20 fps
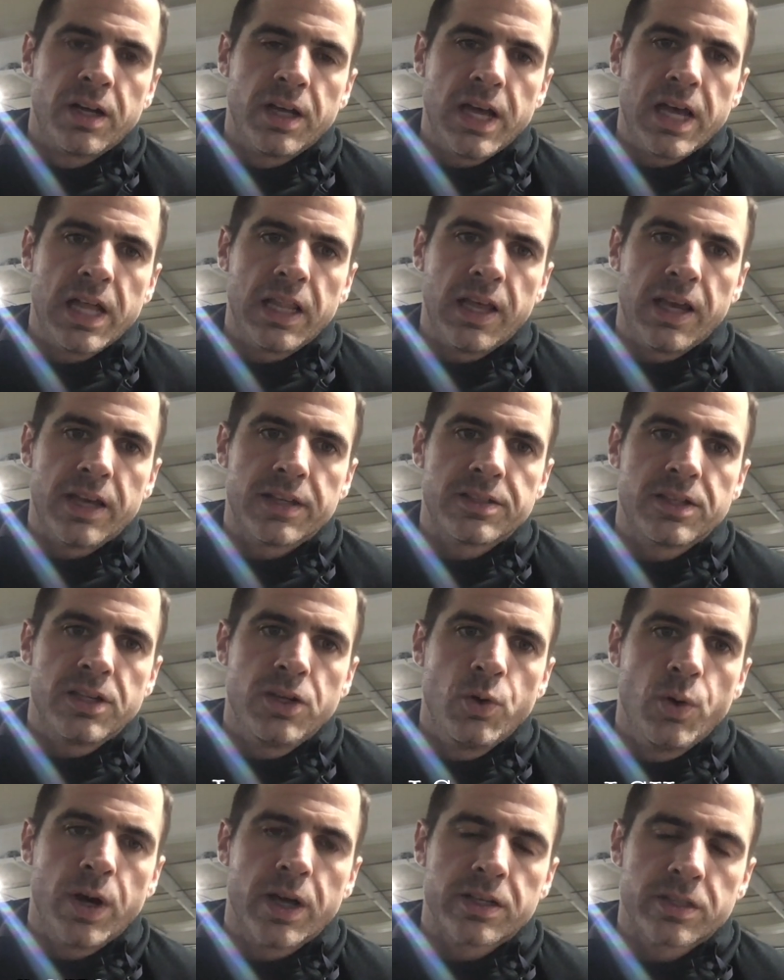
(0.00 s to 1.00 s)

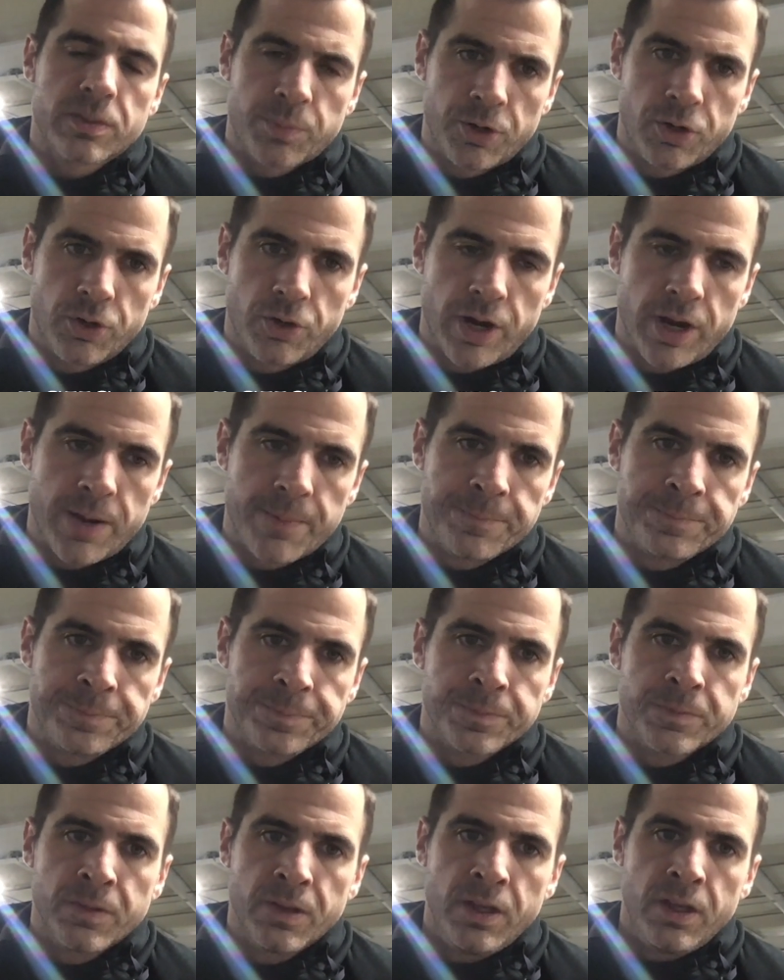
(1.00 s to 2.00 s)
LSUS program,
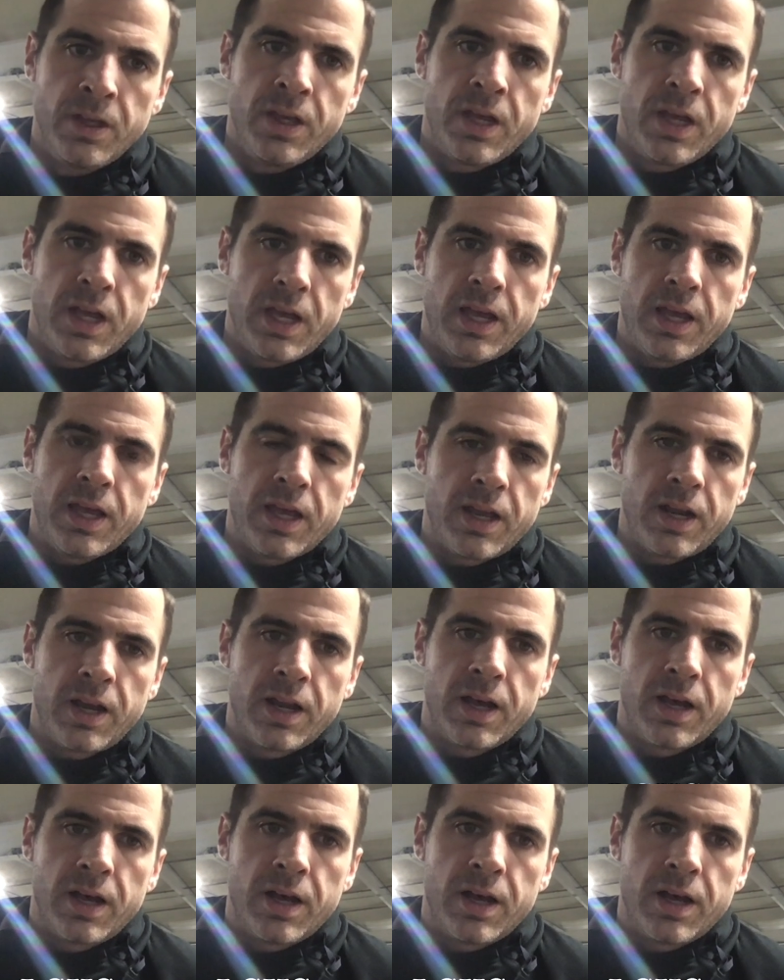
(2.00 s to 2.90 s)
and